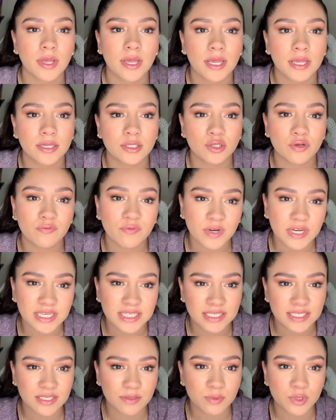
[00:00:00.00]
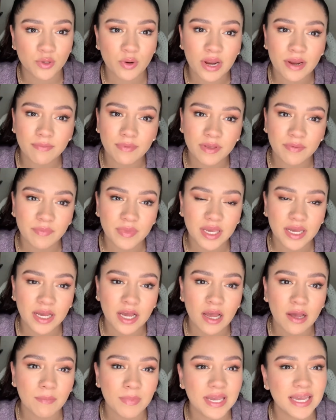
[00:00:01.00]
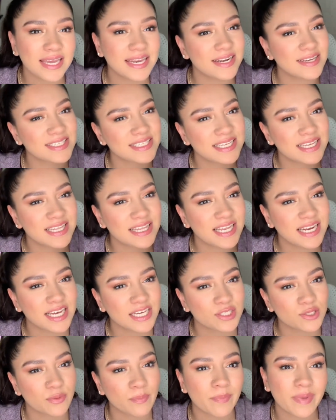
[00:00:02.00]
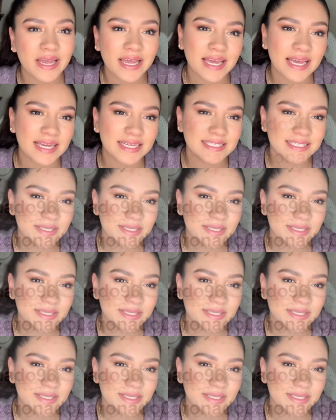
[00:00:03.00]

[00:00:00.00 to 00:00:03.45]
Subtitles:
Don't forget to subscribe, leave me a comment, and I'll see you in the next one. Bye guys.